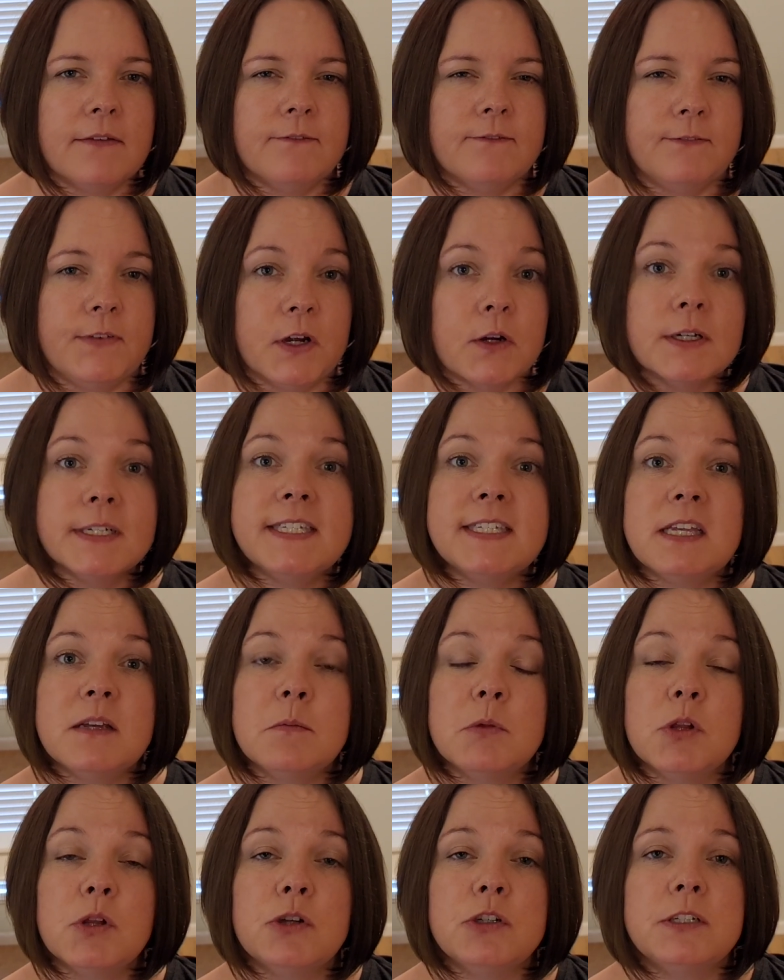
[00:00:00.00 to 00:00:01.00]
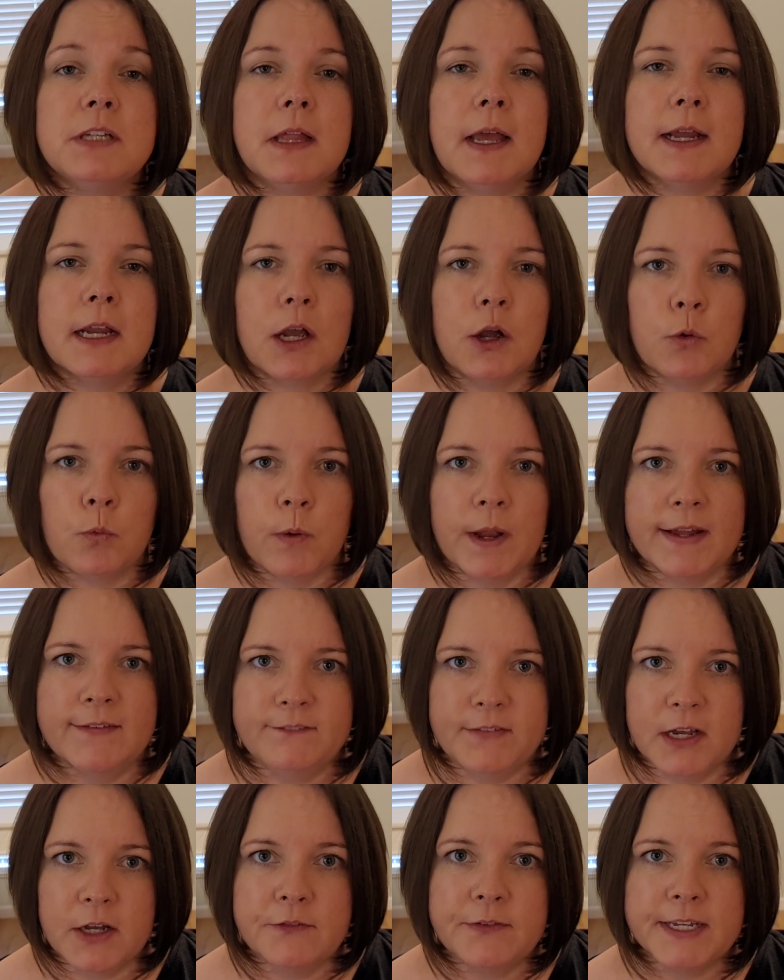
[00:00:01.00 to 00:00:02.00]
very similar to like a red
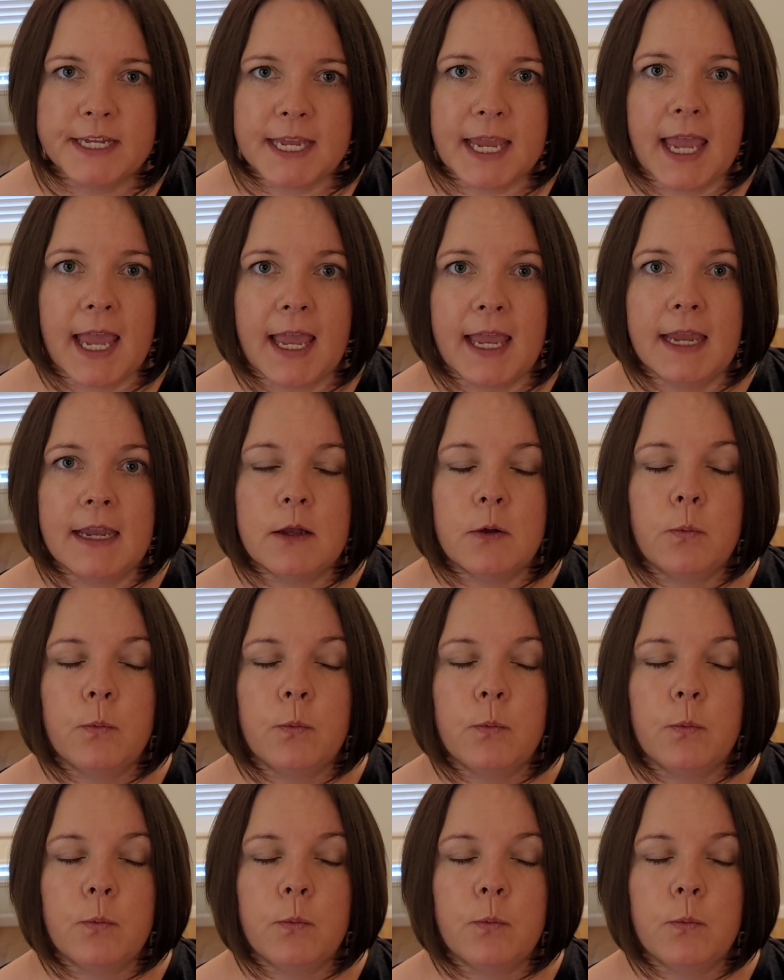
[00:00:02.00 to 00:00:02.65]
velvet cake